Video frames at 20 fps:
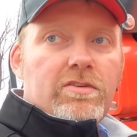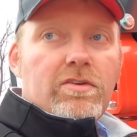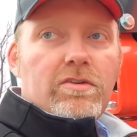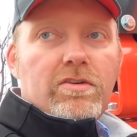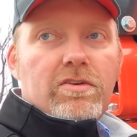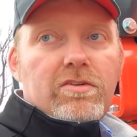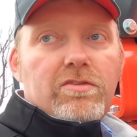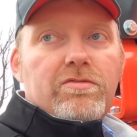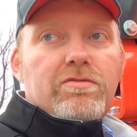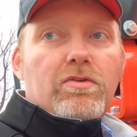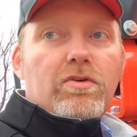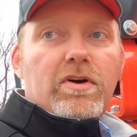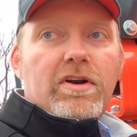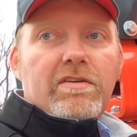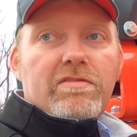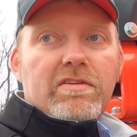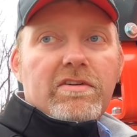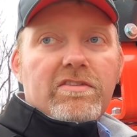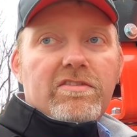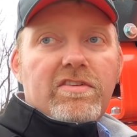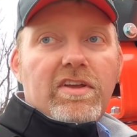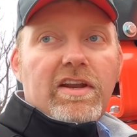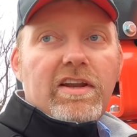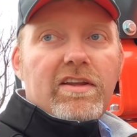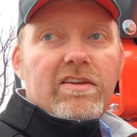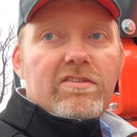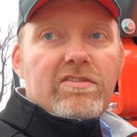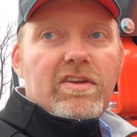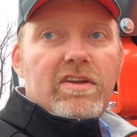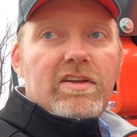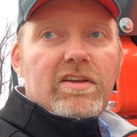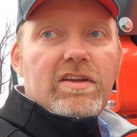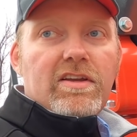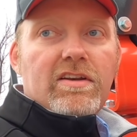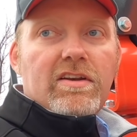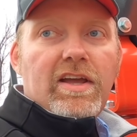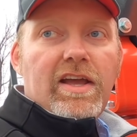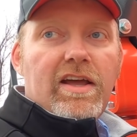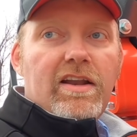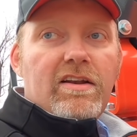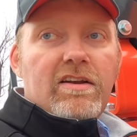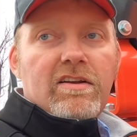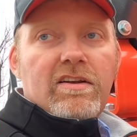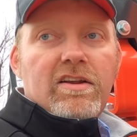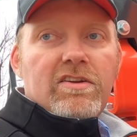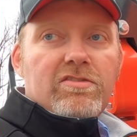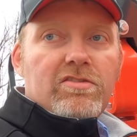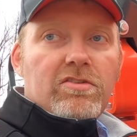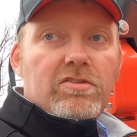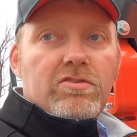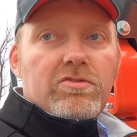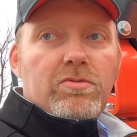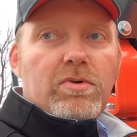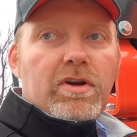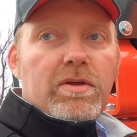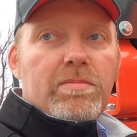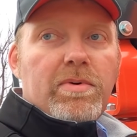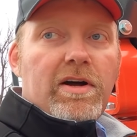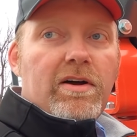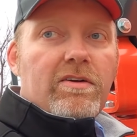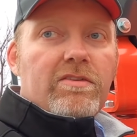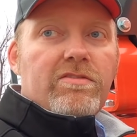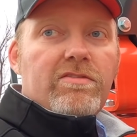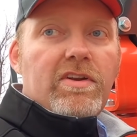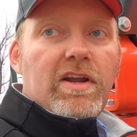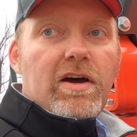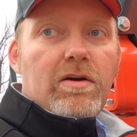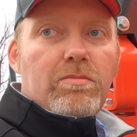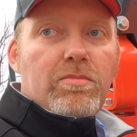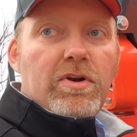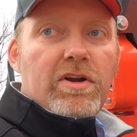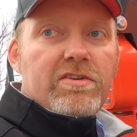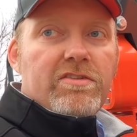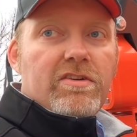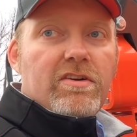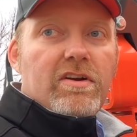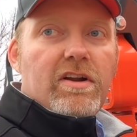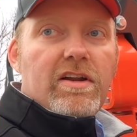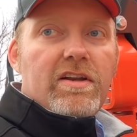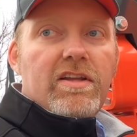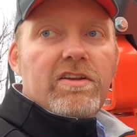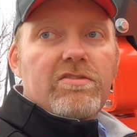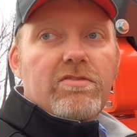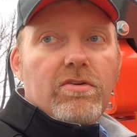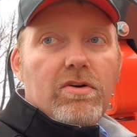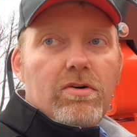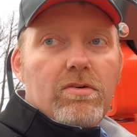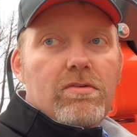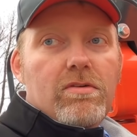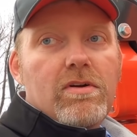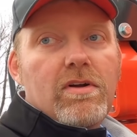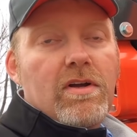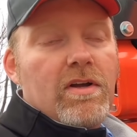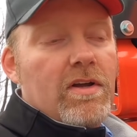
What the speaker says: So there's 4 different settings that you can add an additional 20 pounds of down pressure on each row.